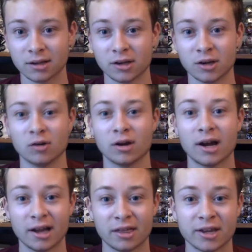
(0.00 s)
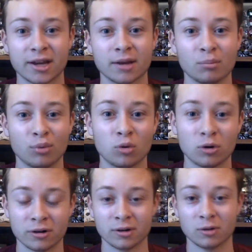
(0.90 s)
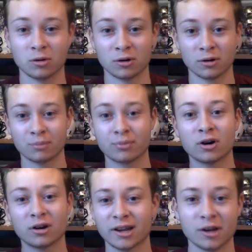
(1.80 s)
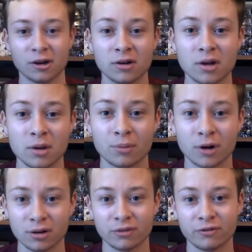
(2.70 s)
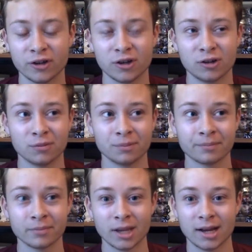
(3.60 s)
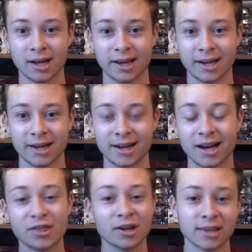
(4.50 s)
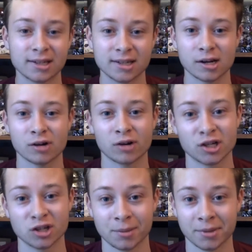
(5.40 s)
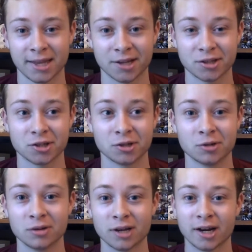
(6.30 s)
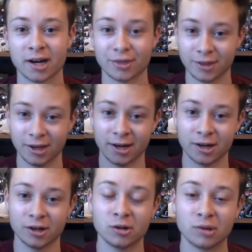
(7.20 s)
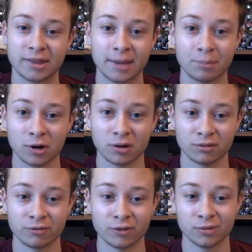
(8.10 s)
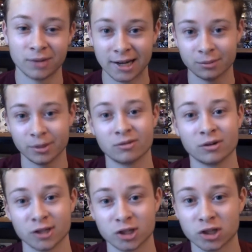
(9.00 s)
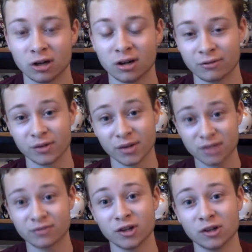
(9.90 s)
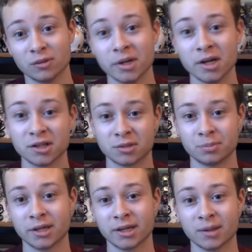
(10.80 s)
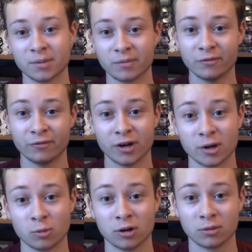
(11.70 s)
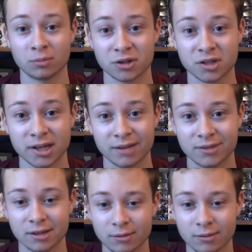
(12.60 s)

I think important or part of the film, and I thought they did a great job with that too. And I knew that that part of the film had to be really strong for this film to be very well perceived.